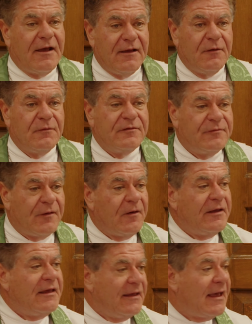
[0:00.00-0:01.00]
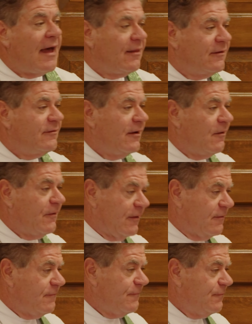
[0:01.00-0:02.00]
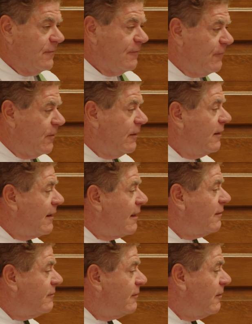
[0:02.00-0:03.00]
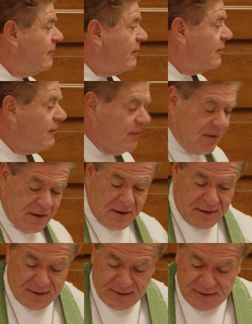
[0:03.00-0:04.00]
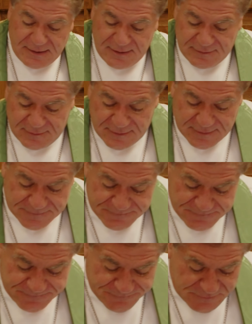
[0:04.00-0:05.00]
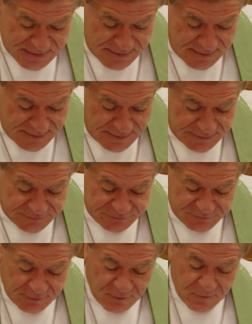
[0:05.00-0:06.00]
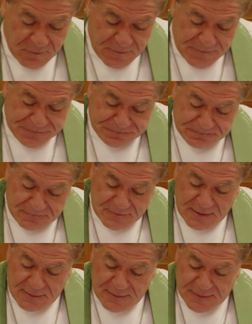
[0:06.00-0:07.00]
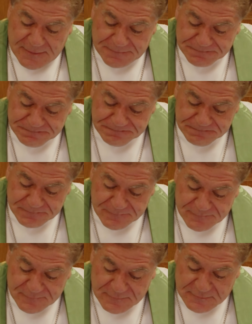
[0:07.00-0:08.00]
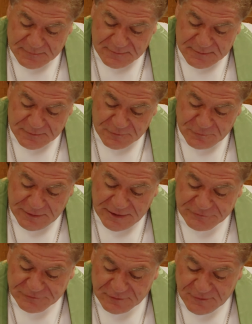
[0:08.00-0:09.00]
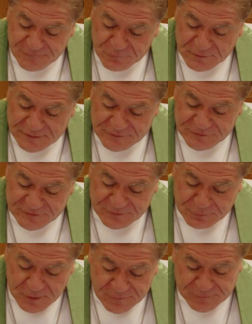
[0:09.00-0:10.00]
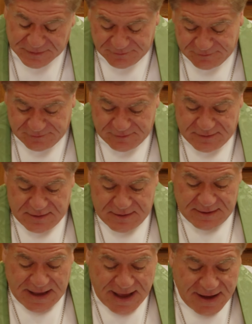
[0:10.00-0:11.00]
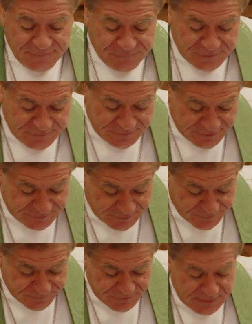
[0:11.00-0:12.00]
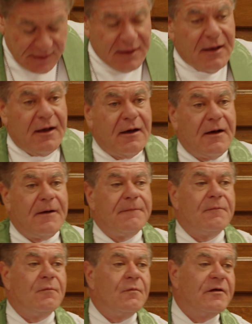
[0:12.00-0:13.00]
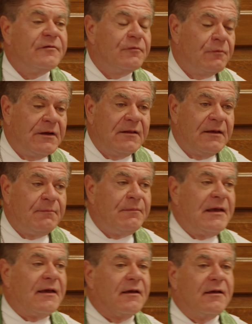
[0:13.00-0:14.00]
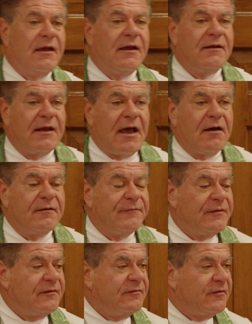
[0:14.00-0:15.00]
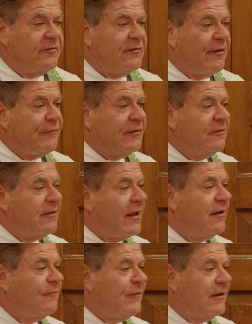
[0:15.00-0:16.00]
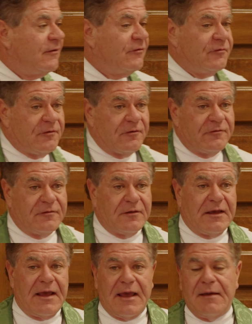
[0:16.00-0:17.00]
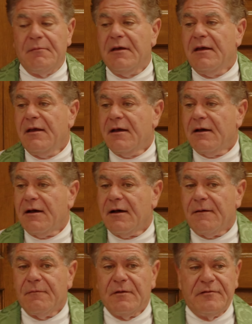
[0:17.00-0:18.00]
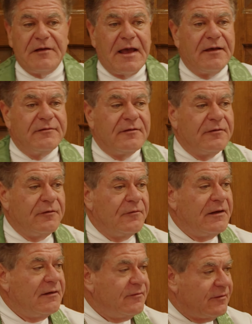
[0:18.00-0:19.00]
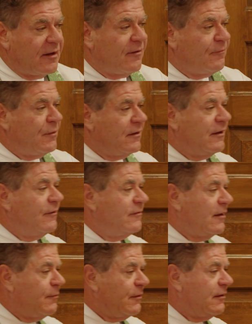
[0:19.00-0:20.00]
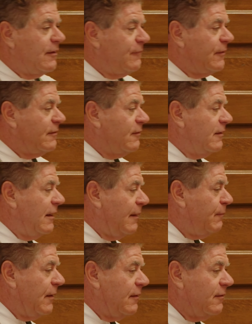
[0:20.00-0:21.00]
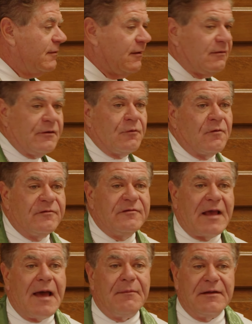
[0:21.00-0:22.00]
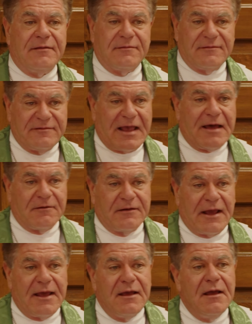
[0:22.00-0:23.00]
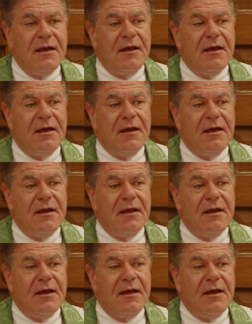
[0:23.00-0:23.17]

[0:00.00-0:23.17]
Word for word: It was very egalitarian, very egalitarian, and uh, and so. Um, creation of religious movements. Adventism uh, was really big, and out of this, the Seventh day Adventist Church came, uh, which has a unique set of beliefs. They believe in keeping the literal Sabbath, Saturday.